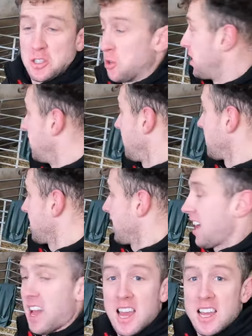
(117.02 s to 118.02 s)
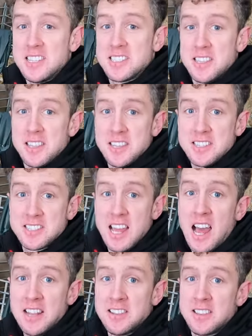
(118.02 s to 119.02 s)
So here is the
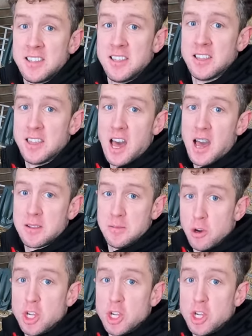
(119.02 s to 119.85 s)
stand that